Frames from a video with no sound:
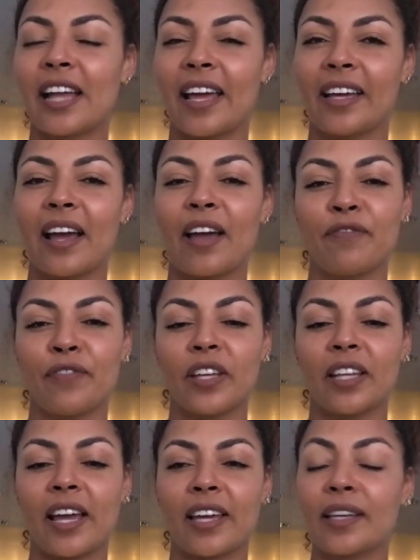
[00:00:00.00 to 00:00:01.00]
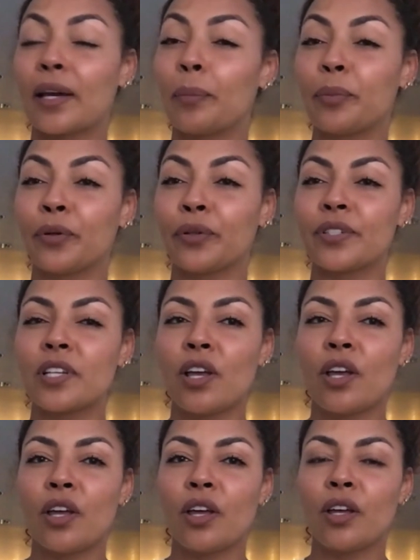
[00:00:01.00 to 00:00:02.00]
like, I feel like couples
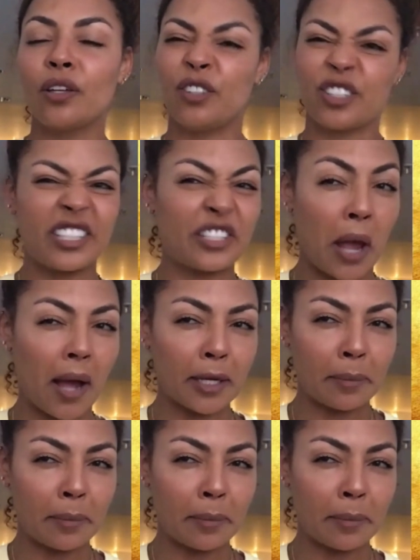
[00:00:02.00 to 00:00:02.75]
usually talk